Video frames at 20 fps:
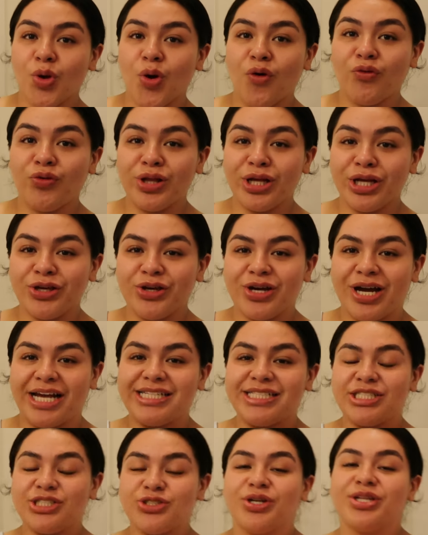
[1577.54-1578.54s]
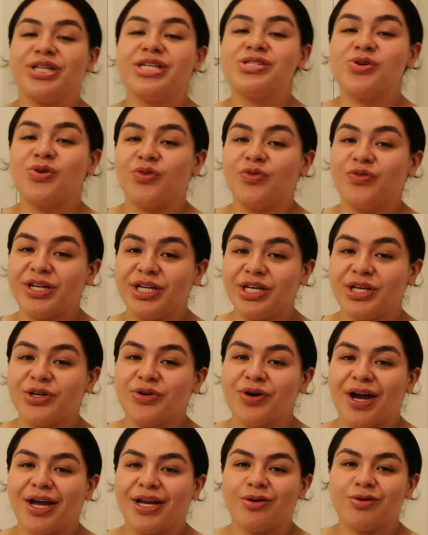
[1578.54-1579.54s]
Hopefully you guys enjoyed this whole
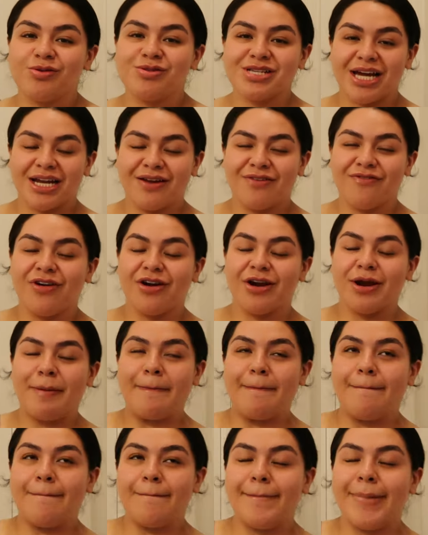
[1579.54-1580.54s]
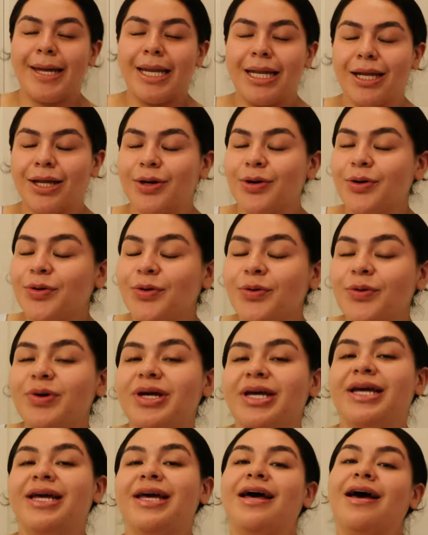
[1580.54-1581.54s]
video. I know it's kind of very mellow,
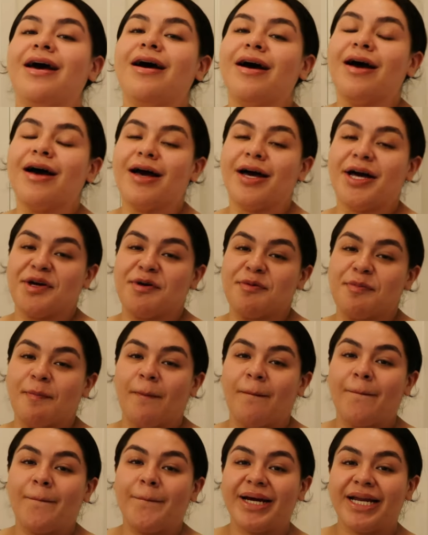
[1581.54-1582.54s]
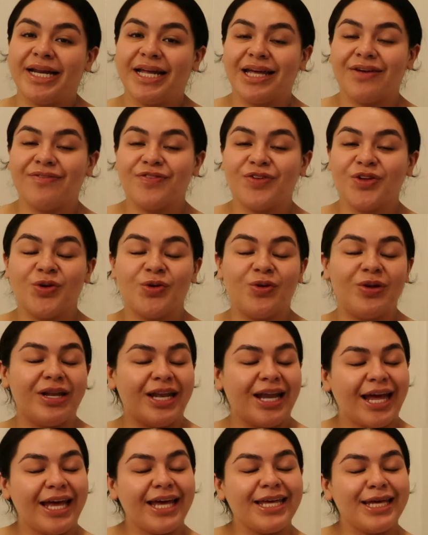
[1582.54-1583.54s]
but if you
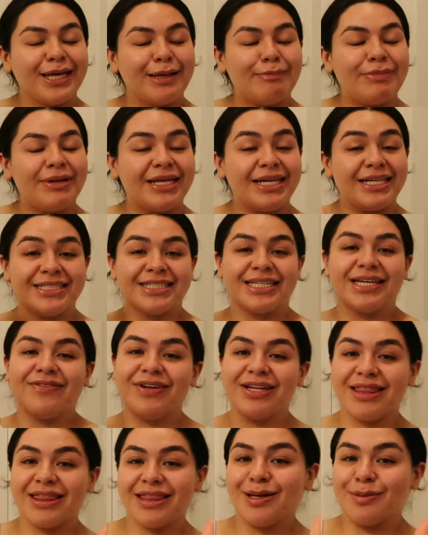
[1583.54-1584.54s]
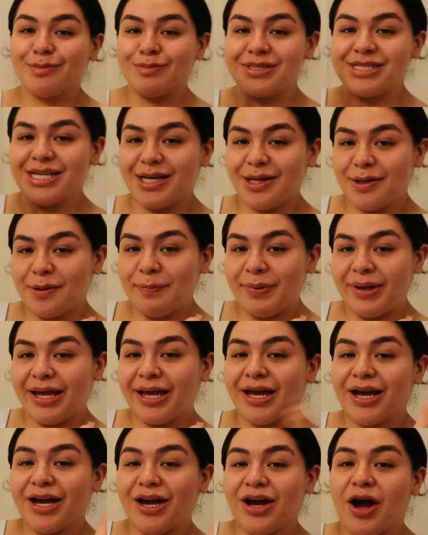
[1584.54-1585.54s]
like it, please give it a thumbs up
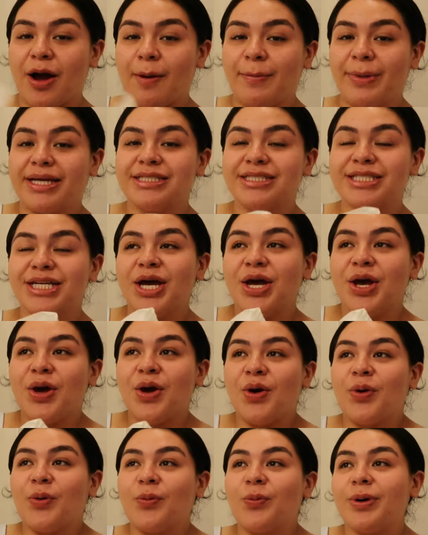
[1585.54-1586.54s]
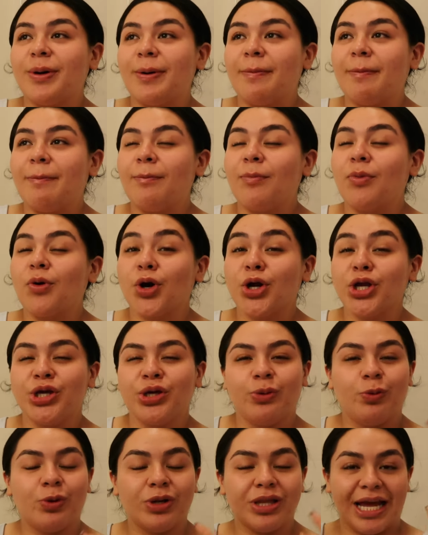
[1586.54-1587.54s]
and comment what more
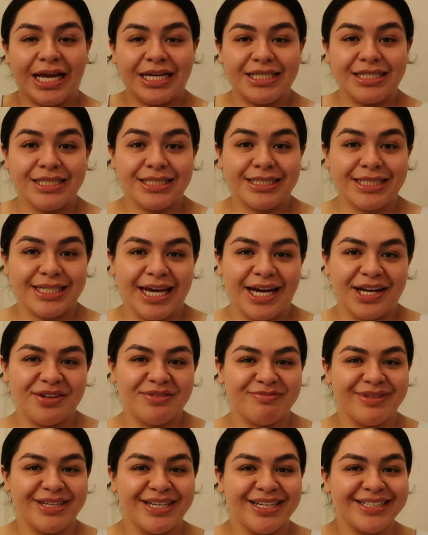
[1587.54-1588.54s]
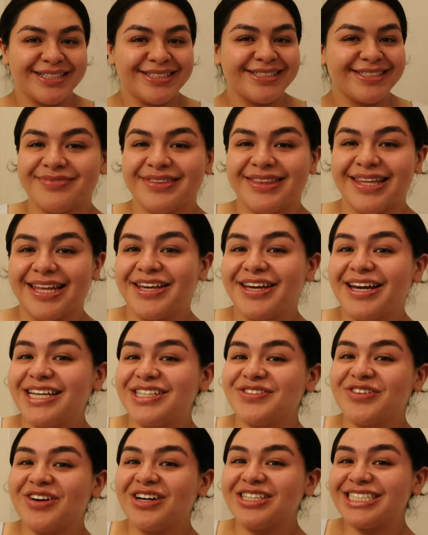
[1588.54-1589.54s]
you would like to see out of me. Thank you
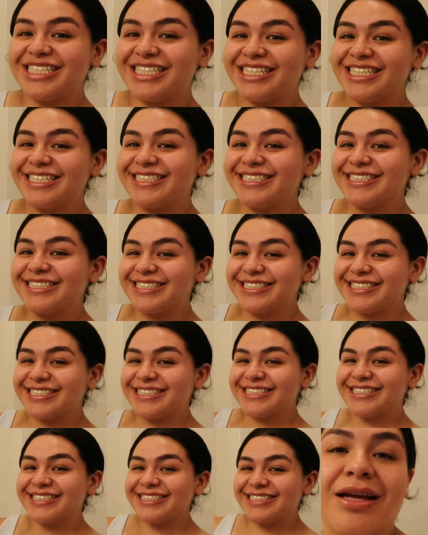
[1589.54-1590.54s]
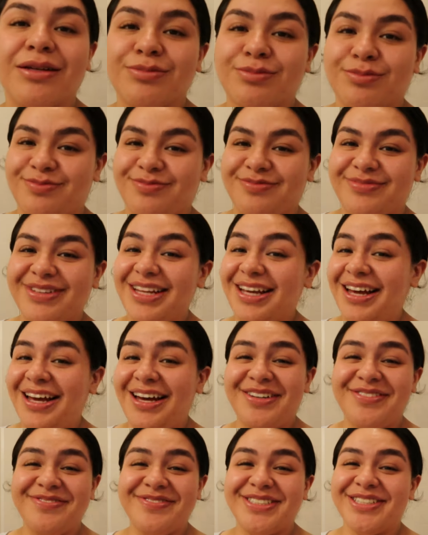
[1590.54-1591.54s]
guys for watching.
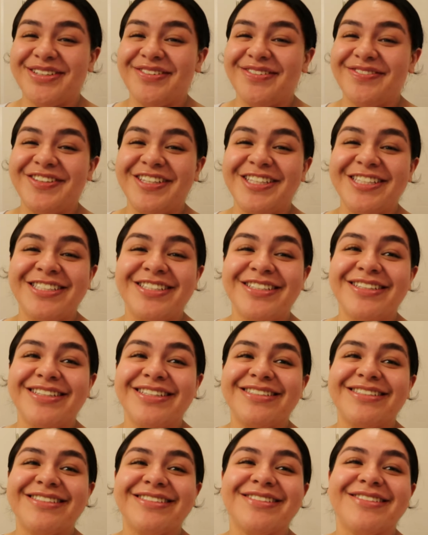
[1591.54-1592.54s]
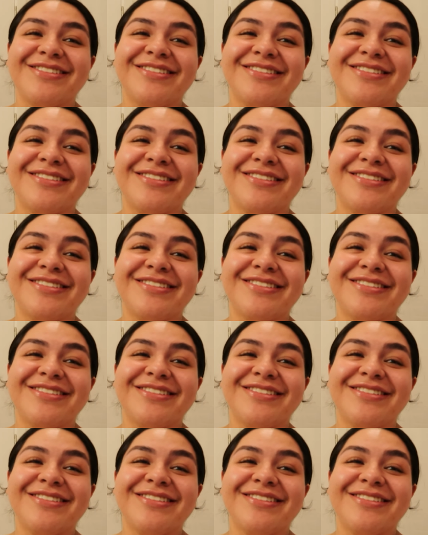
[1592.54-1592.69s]
I'm so used to this.